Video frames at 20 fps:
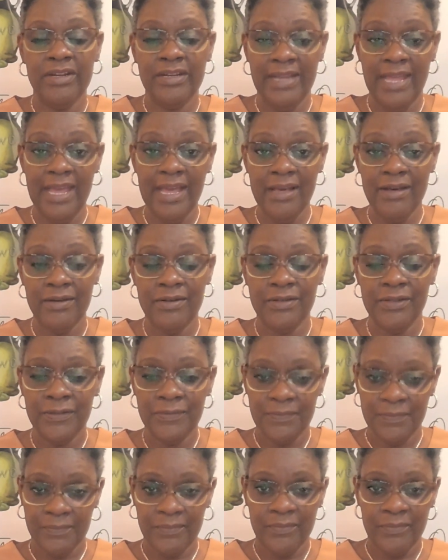And
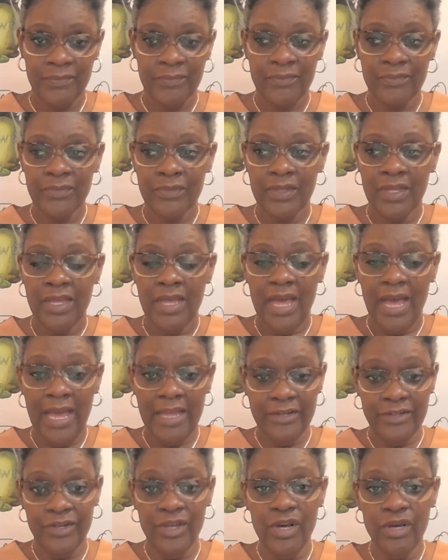now
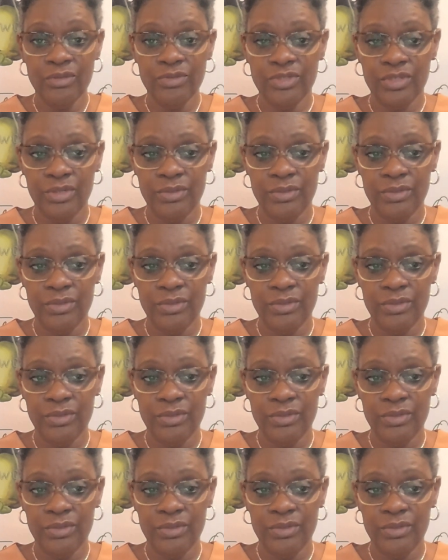I know.